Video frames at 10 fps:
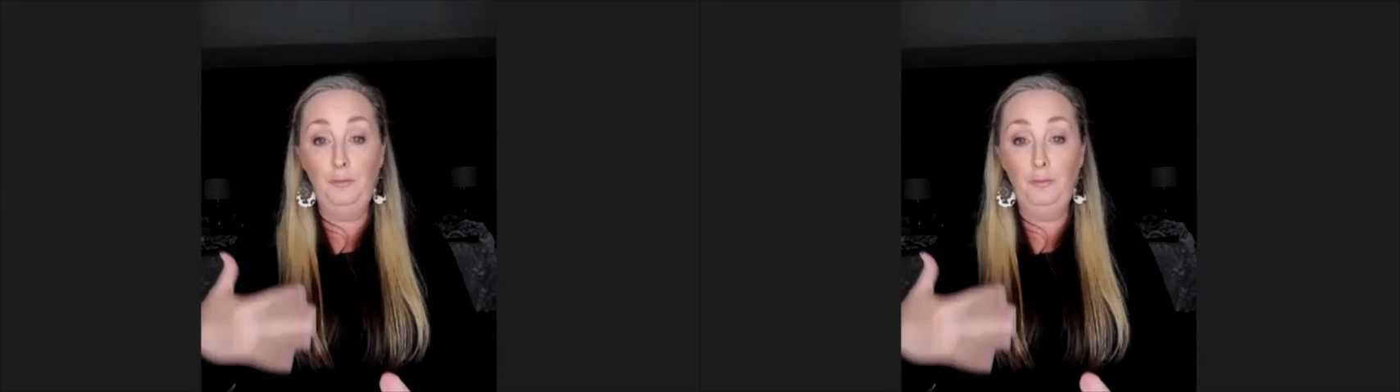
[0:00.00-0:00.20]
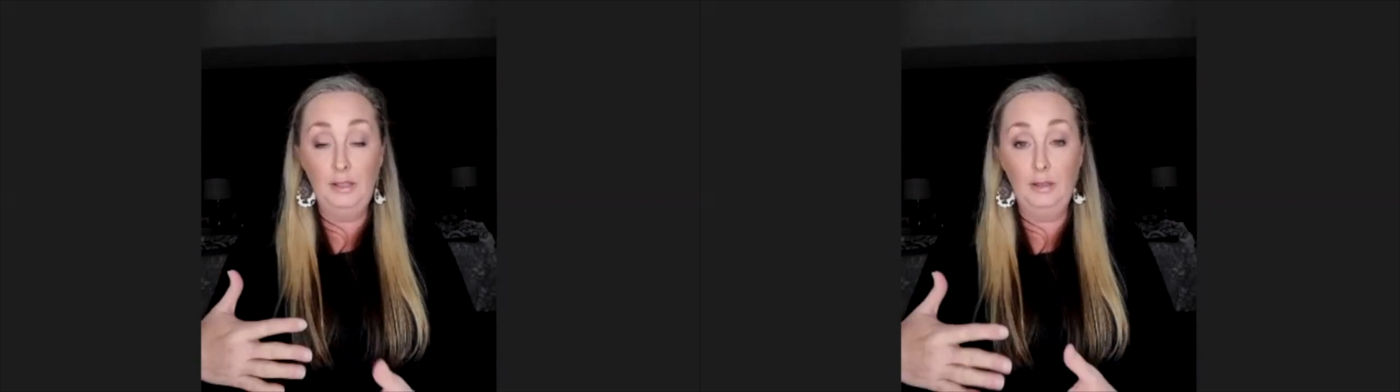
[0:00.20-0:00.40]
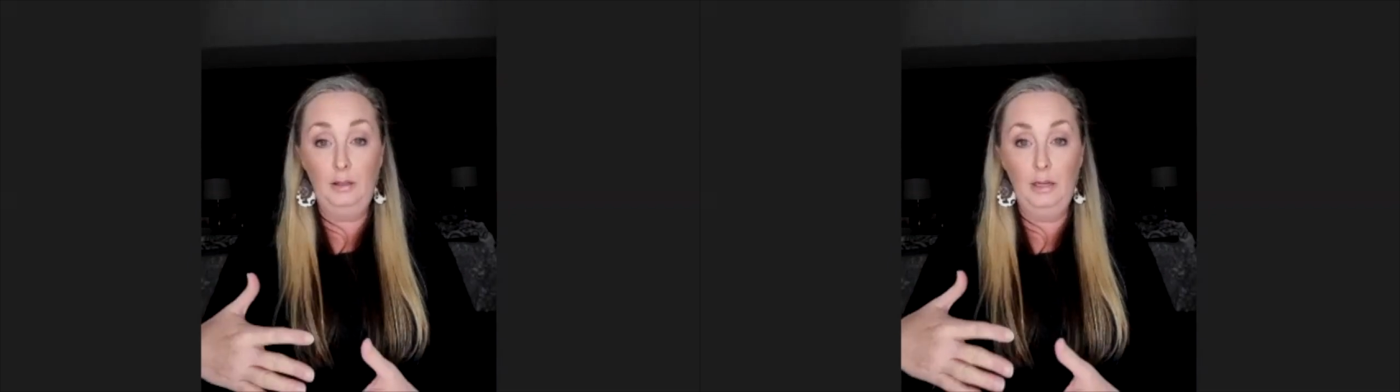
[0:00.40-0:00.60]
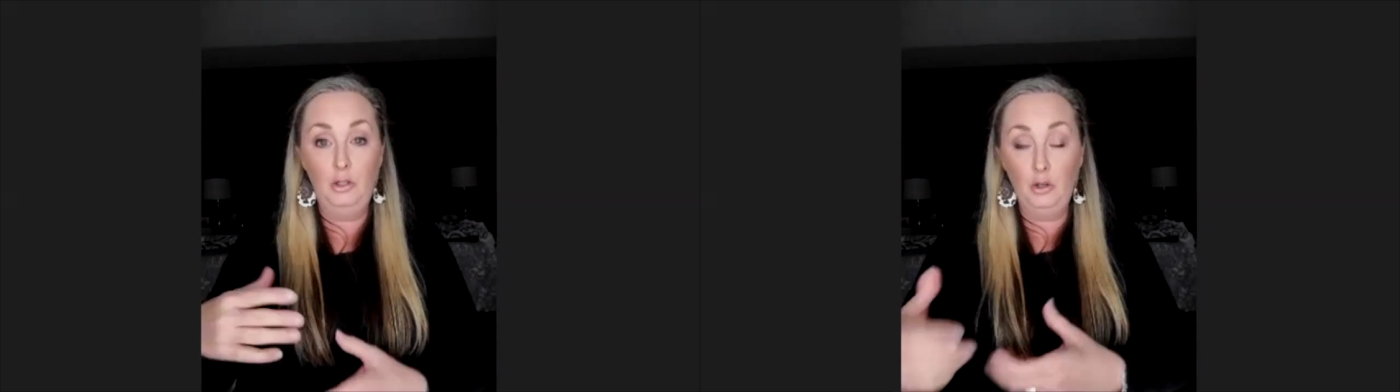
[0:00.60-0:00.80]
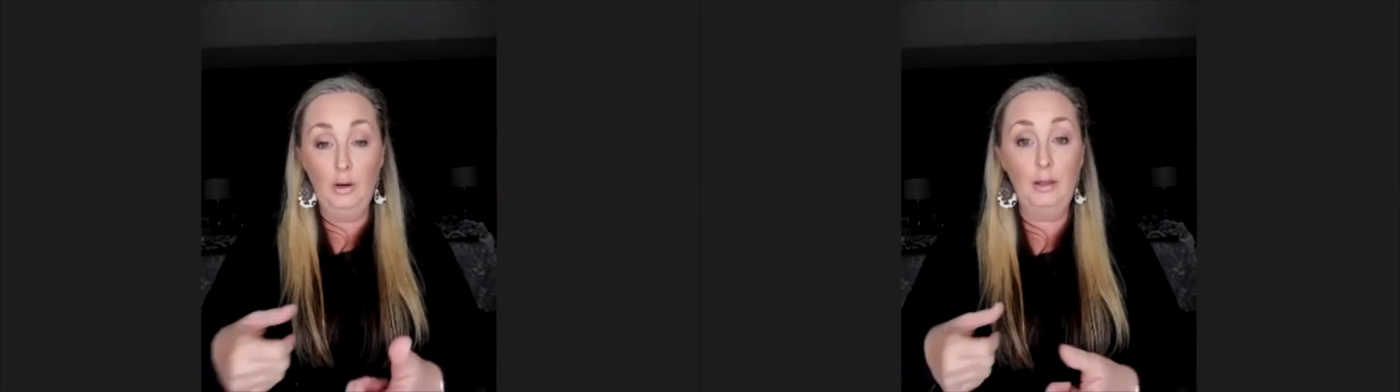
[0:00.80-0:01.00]
physically
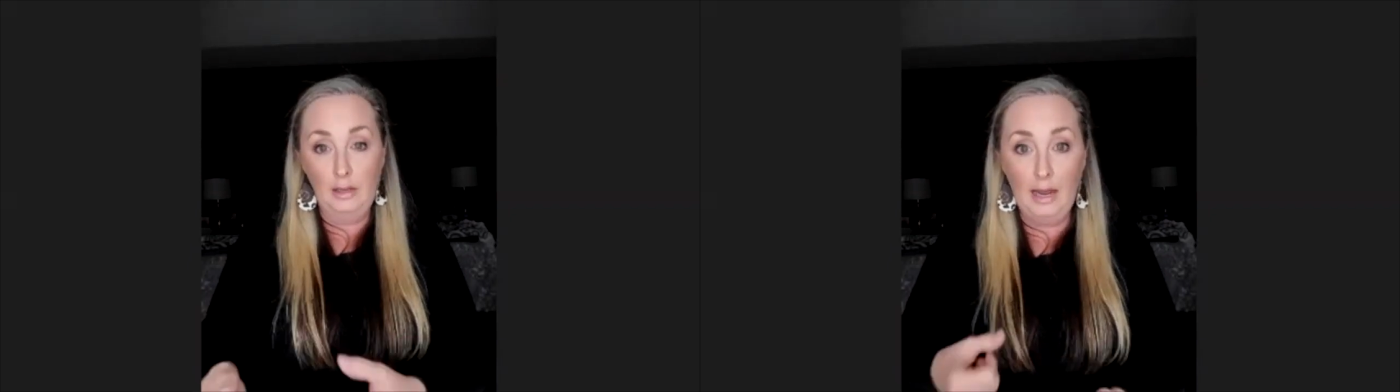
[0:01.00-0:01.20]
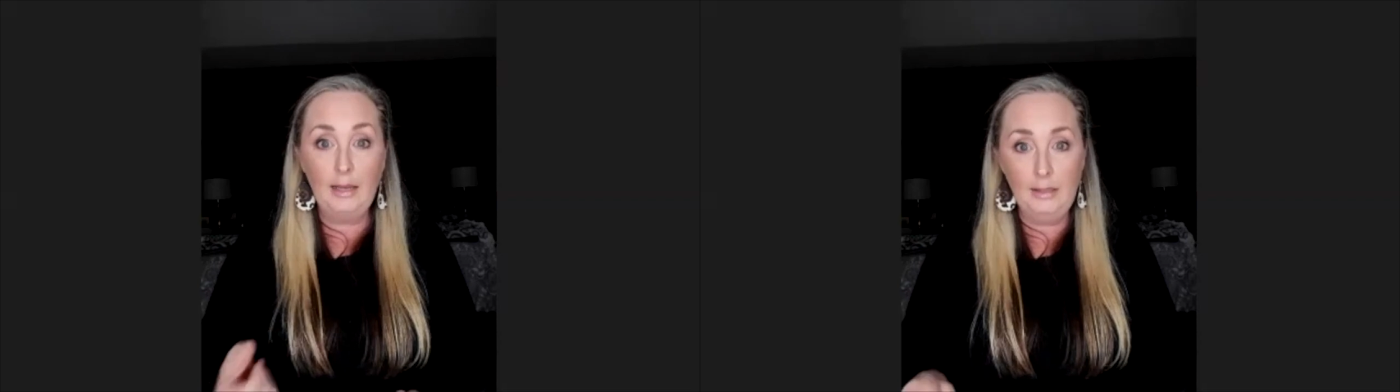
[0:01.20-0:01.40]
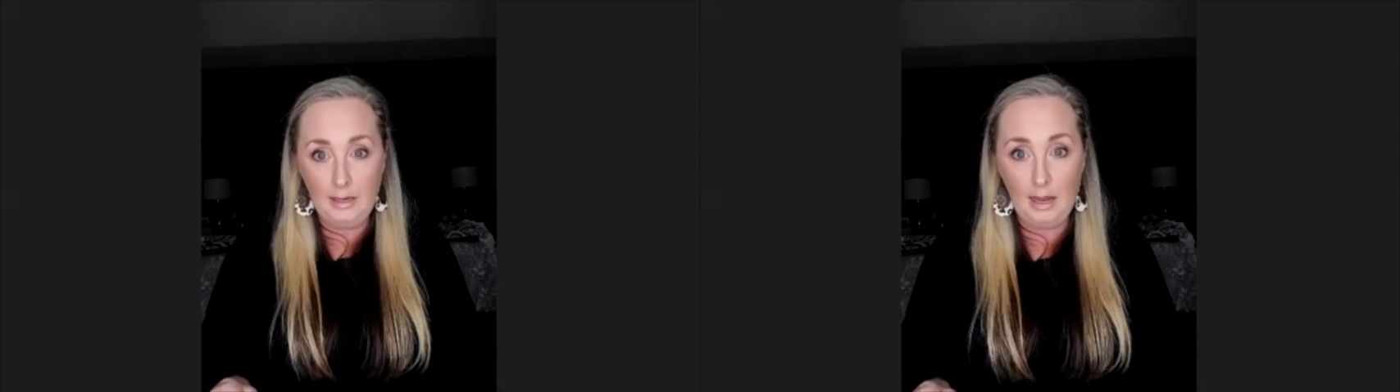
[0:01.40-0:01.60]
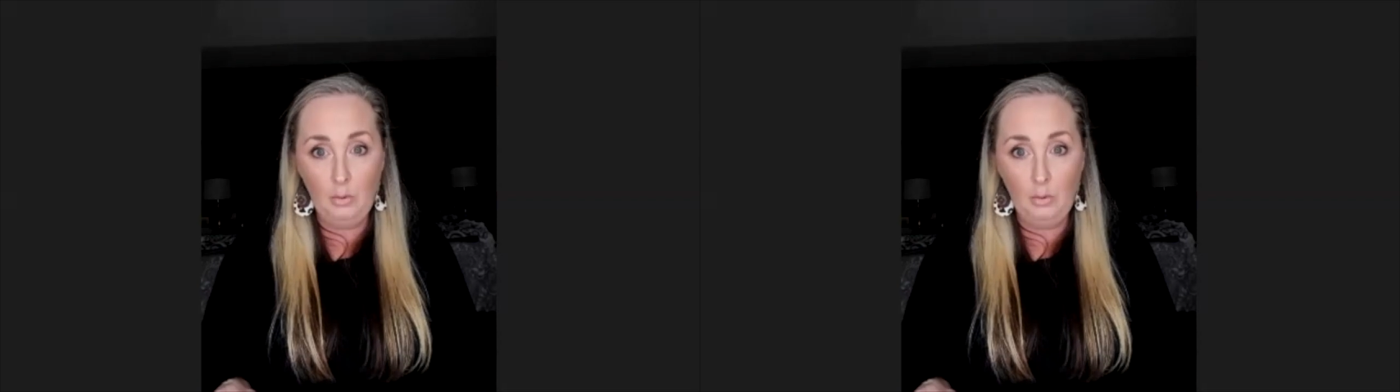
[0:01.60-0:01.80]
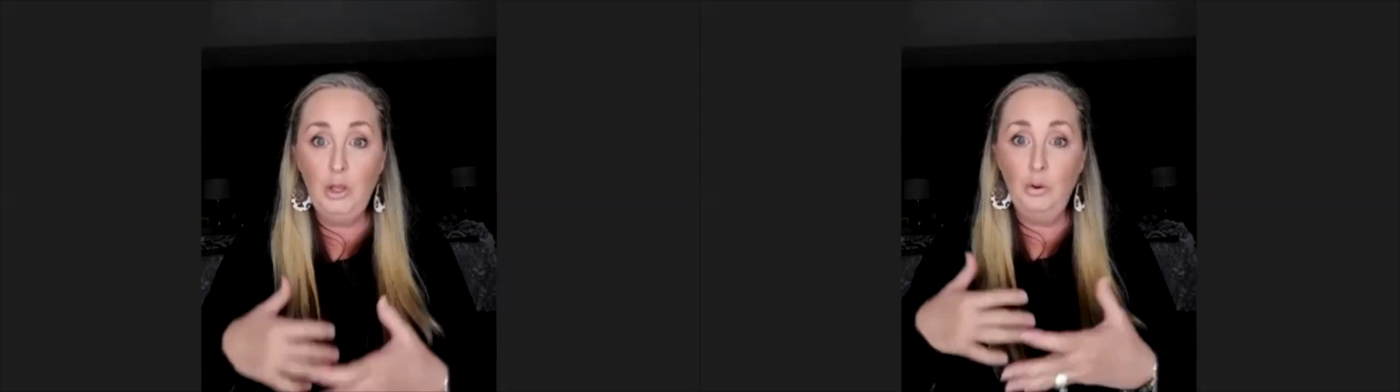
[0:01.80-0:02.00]
during the next day
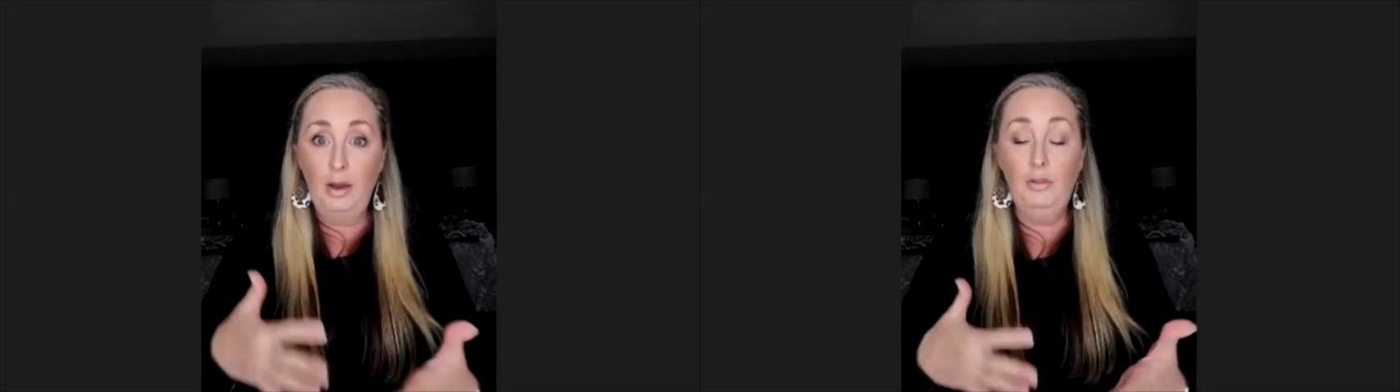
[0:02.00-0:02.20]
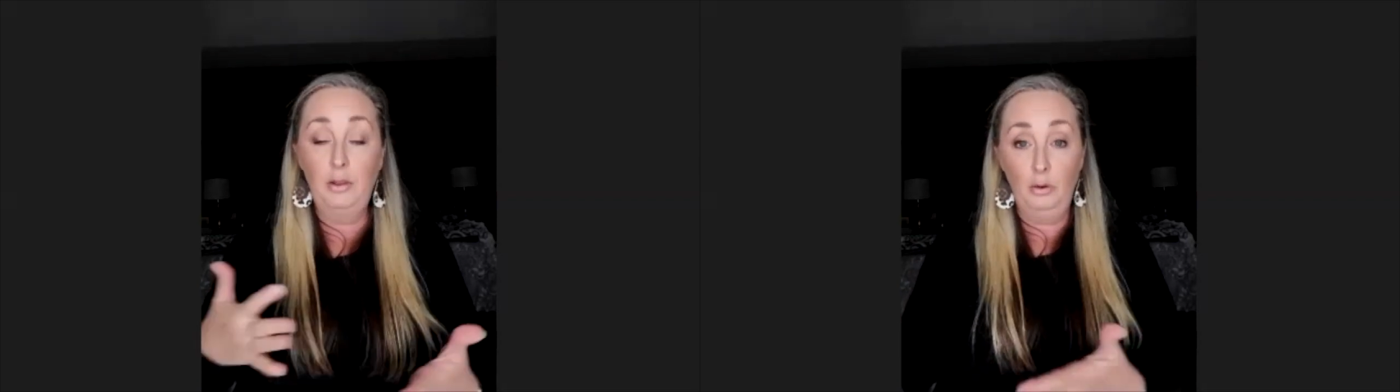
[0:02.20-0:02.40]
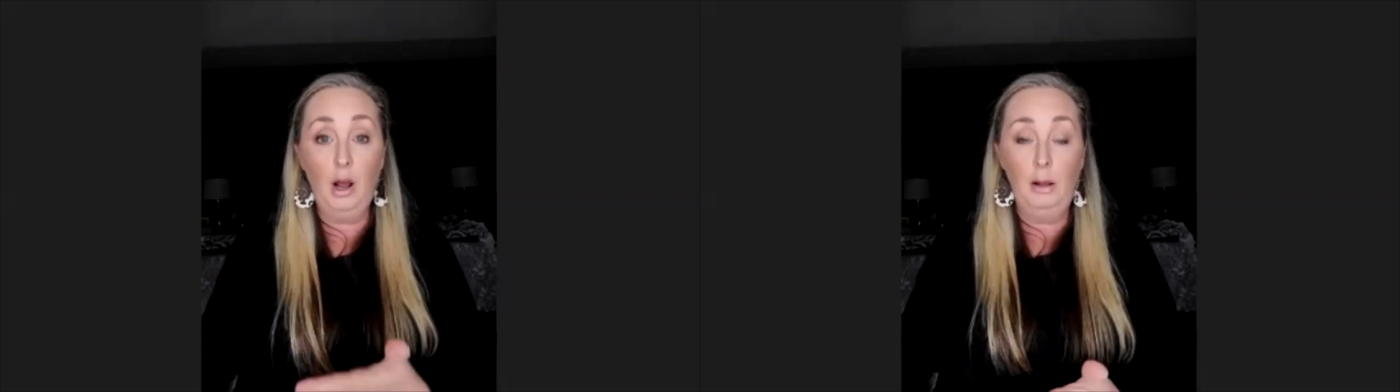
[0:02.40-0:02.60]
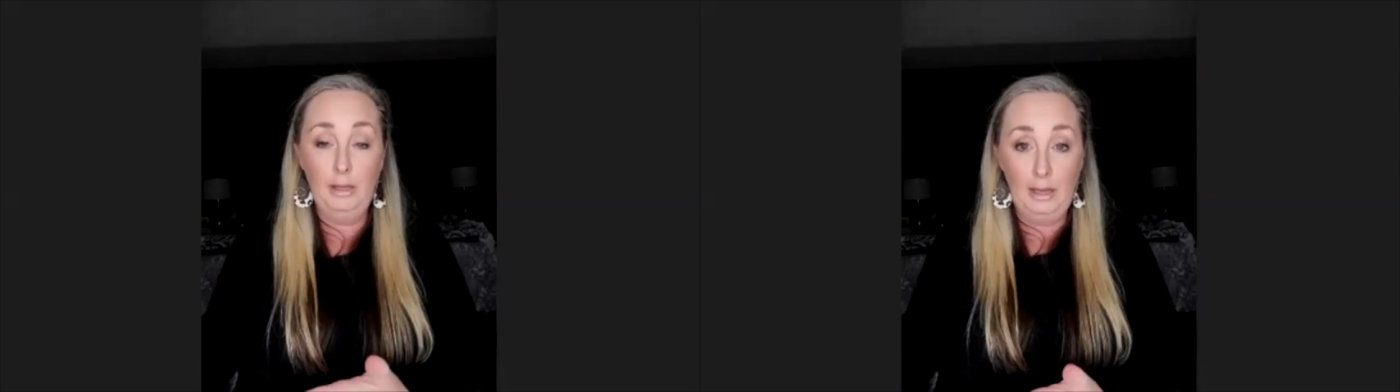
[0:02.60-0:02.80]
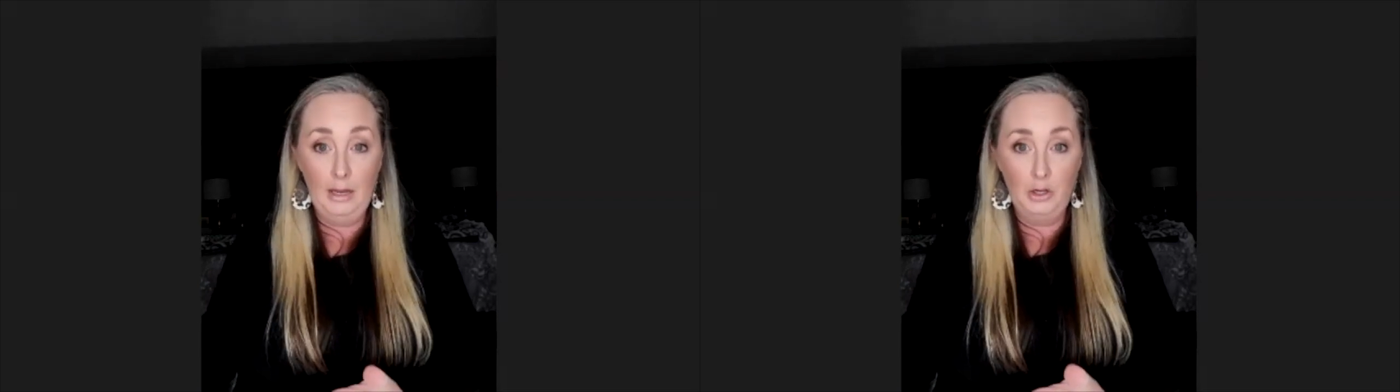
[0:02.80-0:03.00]
when you have other
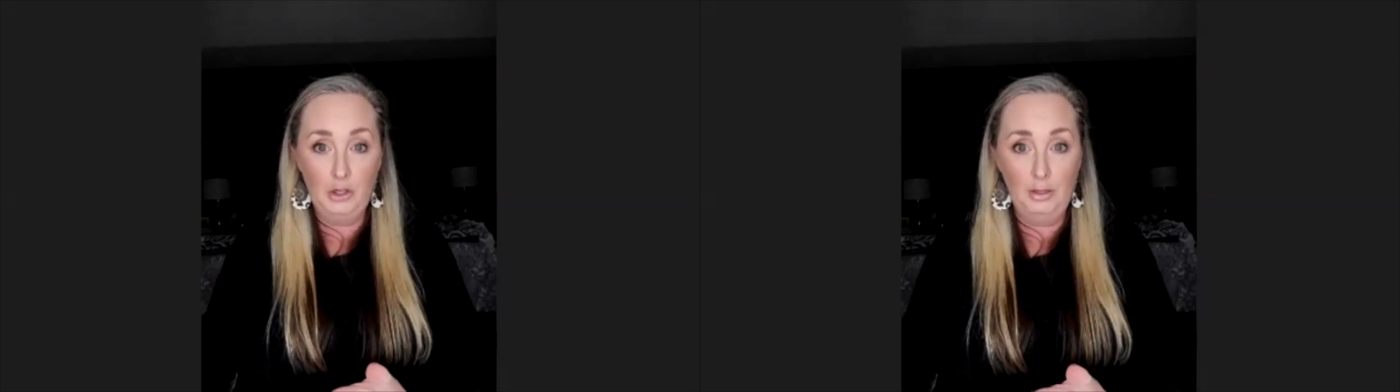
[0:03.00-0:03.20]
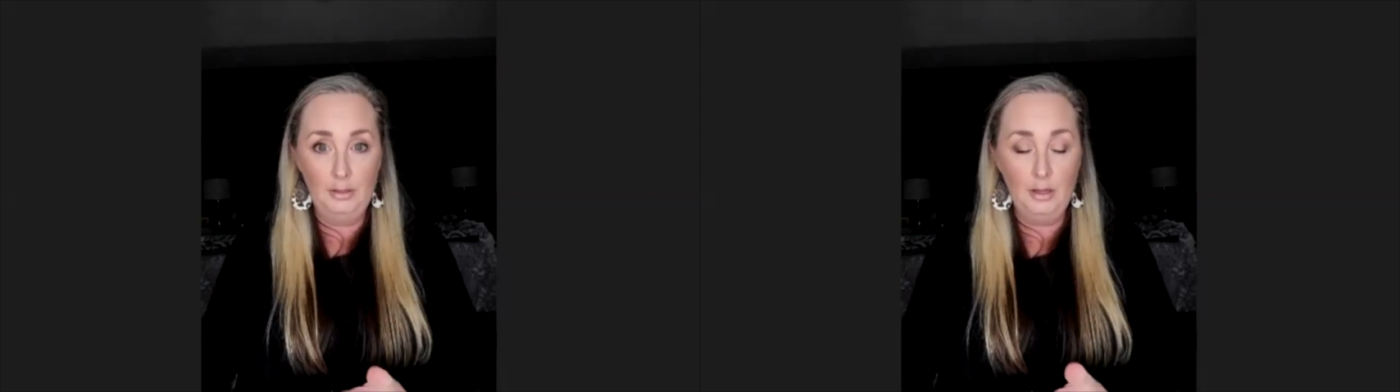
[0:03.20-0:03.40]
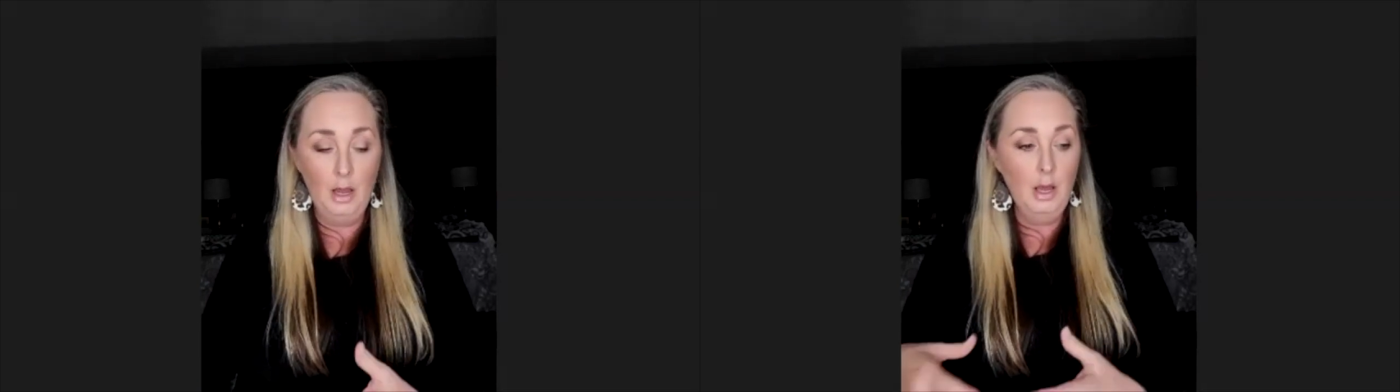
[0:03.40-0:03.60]
obligations.